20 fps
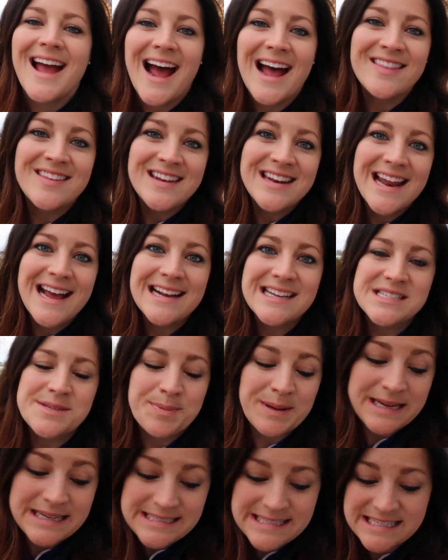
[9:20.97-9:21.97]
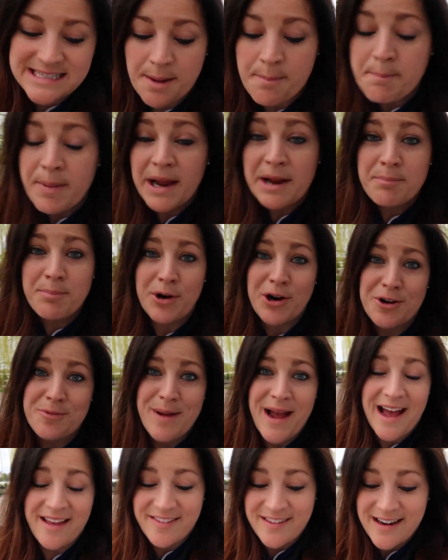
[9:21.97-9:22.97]
And the next piece is a big bird
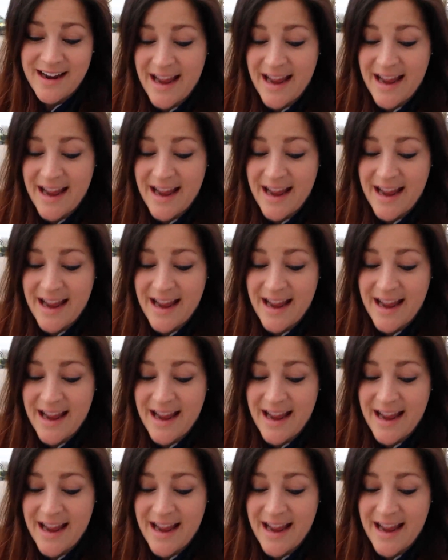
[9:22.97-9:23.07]
bath,